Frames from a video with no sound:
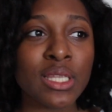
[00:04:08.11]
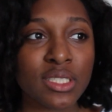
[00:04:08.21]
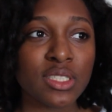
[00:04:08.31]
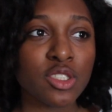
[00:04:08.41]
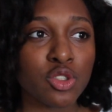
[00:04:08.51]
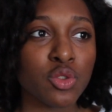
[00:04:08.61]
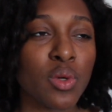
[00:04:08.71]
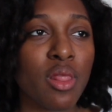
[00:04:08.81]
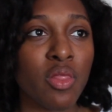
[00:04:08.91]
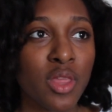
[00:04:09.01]
Listen listened
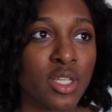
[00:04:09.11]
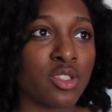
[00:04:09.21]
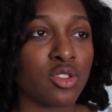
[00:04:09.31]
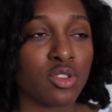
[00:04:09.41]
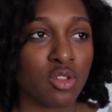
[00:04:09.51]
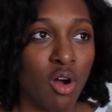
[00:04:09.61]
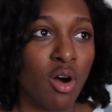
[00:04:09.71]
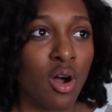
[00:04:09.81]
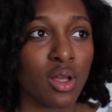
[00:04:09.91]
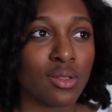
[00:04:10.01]
to this
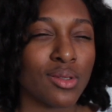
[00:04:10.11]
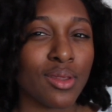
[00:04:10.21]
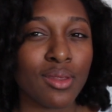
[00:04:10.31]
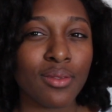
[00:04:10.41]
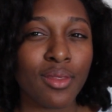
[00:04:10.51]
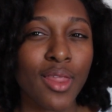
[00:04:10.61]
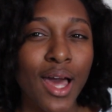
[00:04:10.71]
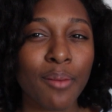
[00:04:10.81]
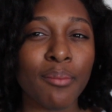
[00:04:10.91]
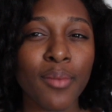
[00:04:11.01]
song
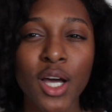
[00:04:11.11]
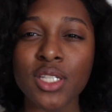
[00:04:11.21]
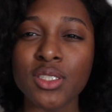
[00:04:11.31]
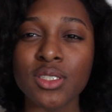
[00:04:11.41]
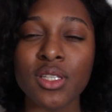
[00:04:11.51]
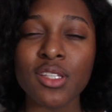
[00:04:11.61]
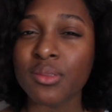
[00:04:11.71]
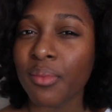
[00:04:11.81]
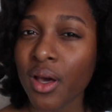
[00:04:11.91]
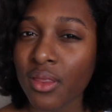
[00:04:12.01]
that much this
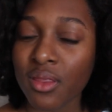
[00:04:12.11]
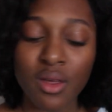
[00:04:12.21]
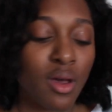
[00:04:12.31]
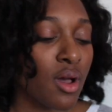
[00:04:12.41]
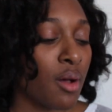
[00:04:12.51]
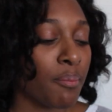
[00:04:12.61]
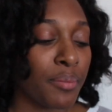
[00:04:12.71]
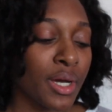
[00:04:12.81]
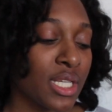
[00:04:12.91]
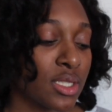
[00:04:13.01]
month,
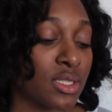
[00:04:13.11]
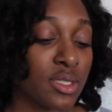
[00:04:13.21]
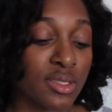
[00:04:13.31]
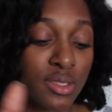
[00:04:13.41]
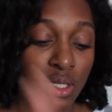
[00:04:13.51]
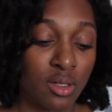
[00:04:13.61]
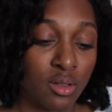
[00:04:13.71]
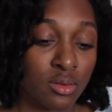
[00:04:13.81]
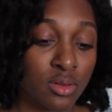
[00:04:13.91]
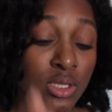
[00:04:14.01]
but
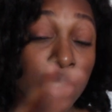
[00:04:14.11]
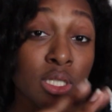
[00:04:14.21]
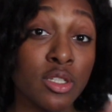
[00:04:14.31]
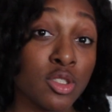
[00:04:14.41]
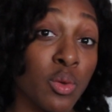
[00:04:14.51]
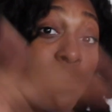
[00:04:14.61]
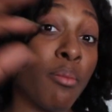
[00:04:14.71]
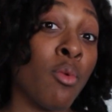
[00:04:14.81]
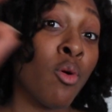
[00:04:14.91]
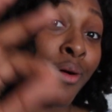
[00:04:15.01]
still listen to it
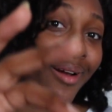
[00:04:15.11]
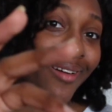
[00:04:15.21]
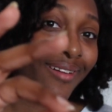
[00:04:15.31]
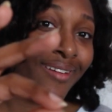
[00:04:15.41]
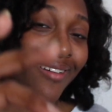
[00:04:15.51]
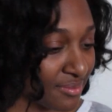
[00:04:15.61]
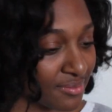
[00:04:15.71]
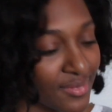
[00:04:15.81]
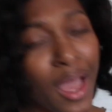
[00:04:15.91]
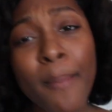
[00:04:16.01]
more.
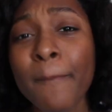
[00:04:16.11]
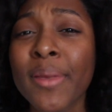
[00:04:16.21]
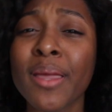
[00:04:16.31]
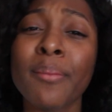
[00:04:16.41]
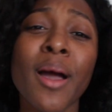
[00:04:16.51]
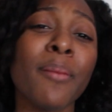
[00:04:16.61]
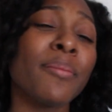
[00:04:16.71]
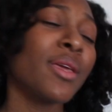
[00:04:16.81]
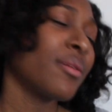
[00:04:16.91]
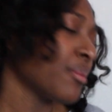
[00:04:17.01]
Bambi,
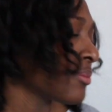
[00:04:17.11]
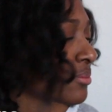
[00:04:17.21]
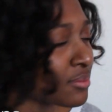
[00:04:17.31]
Bambi.